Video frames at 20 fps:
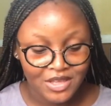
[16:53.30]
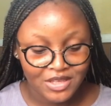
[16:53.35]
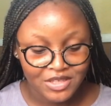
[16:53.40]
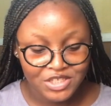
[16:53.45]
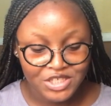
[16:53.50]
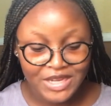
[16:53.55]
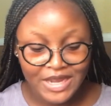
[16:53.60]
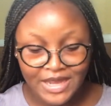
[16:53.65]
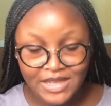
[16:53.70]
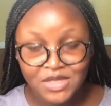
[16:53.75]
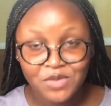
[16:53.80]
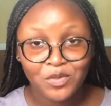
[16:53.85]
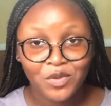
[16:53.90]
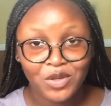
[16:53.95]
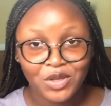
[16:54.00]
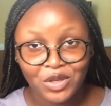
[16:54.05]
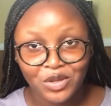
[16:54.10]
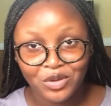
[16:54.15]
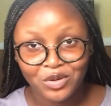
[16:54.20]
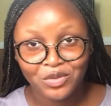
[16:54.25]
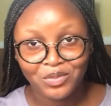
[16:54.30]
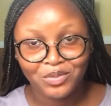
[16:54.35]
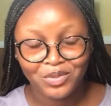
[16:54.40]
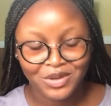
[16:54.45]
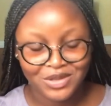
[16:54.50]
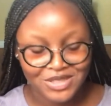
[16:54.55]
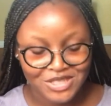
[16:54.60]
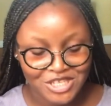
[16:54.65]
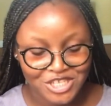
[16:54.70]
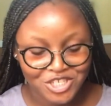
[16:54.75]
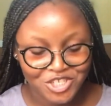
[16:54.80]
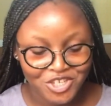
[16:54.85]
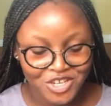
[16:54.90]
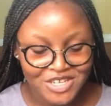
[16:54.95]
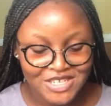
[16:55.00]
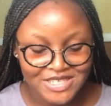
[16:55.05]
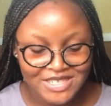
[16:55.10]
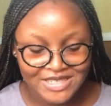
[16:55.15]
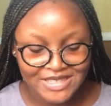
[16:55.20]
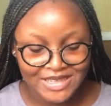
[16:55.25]
she has money, but it
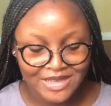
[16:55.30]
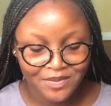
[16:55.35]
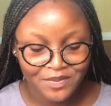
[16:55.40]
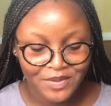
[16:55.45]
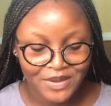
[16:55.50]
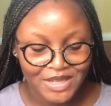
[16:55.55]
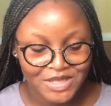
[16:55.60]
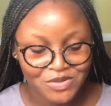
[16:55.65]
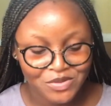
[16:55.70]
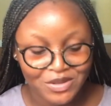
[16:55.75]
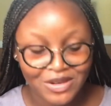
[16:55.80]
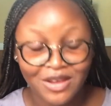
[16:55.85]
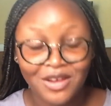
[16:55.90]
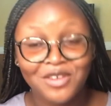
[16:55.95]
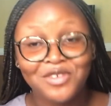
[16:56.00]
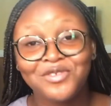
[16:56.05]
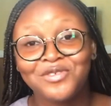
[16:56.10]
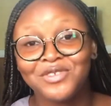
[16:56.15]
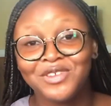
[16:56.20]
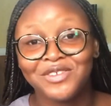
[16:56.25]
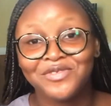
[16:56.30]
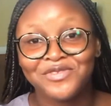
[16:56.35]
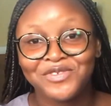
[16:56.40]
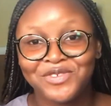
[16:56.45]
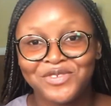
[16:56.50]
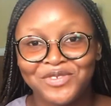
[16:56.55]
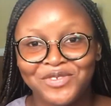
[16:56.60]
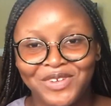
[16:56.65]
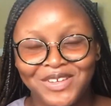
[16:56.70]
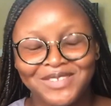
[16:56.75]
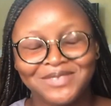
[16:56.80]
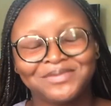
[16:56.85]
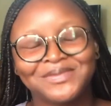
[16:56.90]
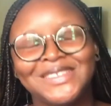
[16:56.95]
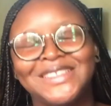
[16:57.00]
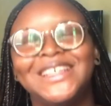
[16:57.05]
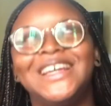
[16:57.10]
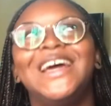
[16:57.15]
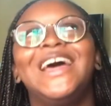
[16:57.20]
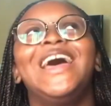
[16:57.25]
just disappears without you even knowing,
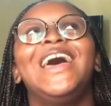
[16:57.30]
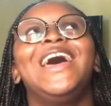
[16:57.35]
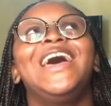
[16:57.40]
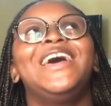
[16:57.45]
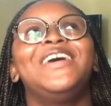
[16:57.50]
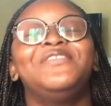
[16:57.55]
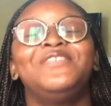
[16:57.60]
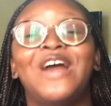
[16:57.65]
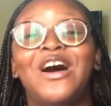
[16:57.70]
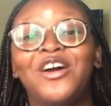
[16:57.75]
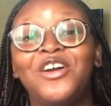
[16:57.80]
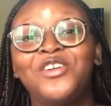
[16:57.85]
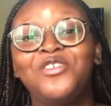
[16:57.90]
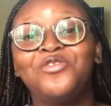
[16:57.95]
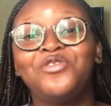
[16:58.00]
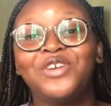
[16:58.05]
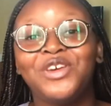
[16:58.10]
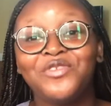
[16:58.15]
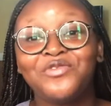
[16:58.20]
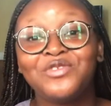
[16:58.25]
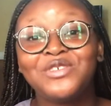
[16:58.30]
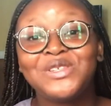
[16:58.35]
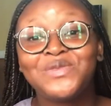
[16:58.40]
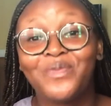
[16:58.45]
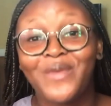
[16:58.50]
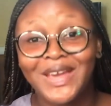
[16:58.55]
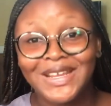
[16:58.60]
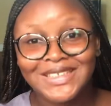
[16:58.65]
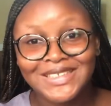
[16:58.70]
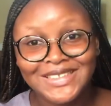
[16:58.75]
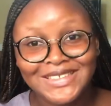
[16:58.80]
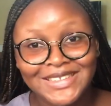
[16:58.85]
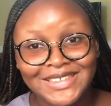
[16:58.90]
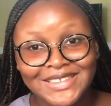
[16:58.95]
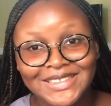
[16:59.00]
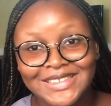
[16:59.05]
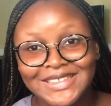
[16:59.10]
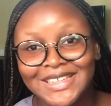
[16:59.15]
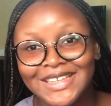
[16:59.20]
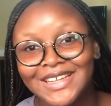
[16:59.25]
without you even spending
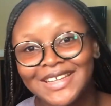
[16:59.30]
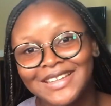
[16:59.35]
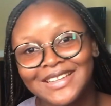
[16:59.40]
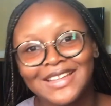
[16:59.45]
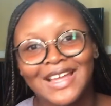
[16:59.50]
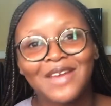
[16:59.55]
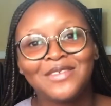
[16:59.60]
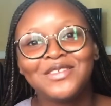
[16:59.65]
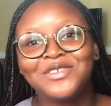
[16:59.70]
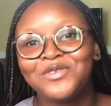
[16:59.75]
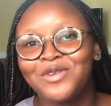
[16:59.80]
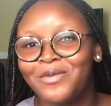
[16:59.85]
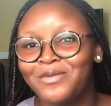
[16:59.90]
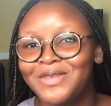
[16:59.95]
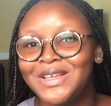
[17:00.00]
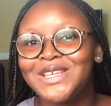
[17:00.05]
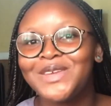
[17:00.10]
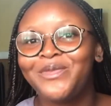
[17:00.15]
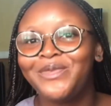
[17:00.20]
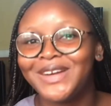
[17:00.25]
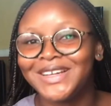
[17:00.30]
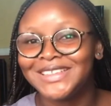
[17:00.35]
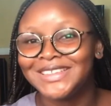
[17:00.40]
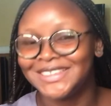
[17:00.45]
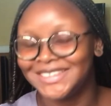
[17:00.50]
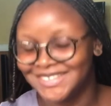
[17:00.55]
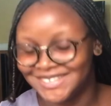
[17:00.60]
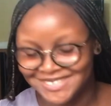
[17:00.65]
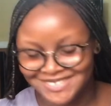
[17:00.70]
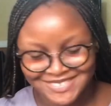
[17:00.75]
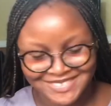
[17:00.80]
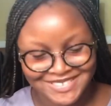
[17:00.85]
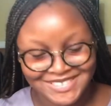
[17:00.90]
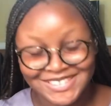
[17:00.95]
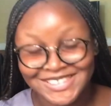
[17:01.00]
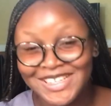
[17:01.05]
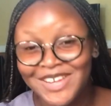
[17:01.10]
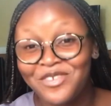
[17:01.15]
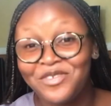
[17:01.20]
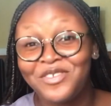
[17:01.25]
it. This person,
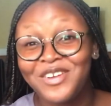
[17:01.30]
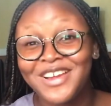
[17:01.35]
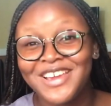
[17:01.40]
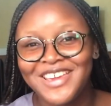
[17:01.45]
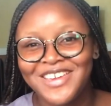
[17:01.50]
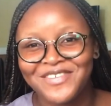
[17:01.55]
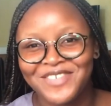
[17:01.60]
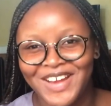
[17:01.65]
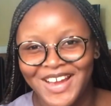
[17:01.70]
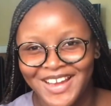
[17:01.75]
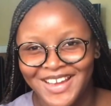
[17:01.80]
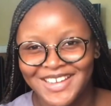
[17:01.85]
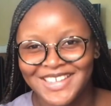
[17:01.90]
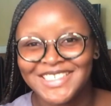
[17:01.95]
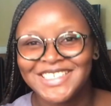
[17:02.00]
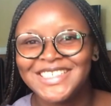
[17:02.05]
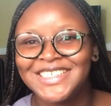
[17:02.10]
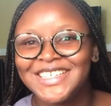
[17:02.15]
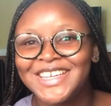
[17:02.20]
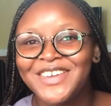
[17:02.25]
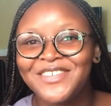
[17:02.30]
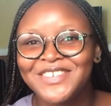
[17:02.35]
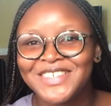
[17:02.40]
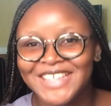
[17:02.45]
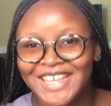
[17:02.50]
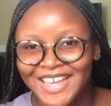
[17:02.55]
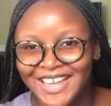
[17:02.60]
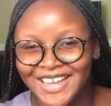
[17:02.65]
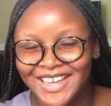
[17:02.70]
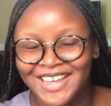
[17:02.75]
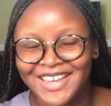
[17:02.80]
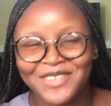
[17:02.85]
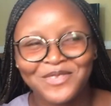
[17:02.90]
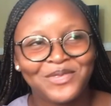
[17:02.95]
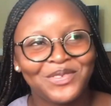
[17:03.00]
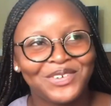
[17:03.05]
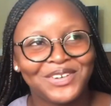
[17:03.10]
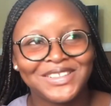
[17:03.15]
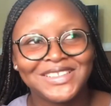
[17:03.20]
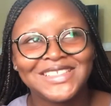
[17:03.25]
she's a free giver. She gives it.
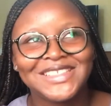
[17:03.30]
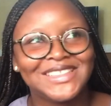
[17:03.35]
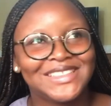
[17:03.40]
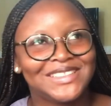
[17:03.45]
But